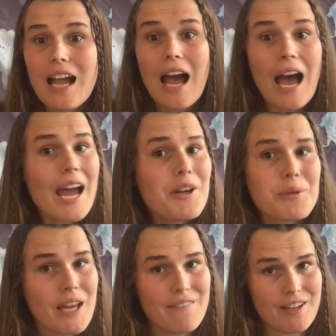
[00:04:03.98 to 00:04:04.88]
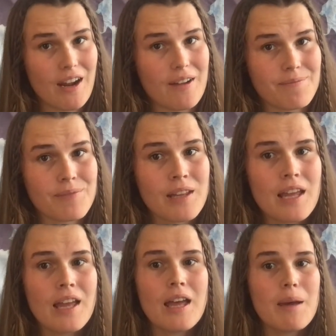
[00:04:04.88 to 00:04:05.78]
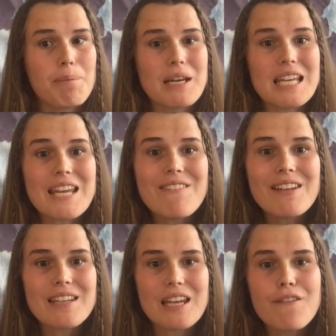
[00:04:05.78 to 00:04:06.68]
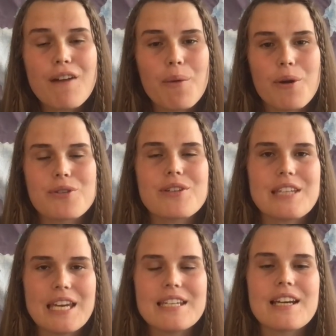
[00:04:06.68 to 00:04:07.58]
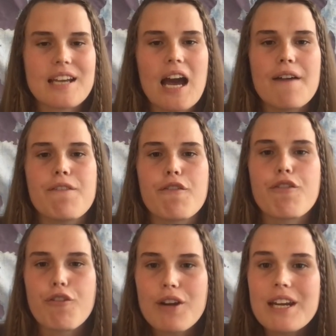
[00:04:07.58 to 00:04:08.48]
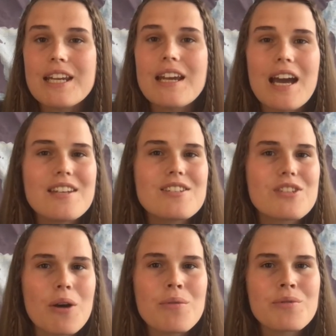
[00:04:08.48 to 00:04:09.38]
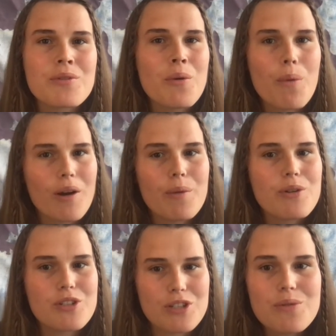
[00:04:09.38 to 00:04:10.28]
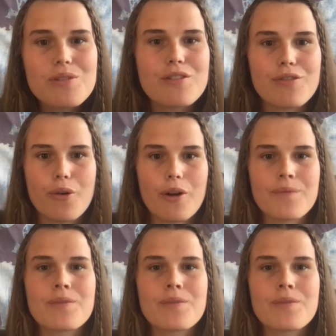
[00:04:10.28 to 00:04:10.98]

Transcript: I don't have a car. But even if I were to get a car for free, I don't know what I would use it for.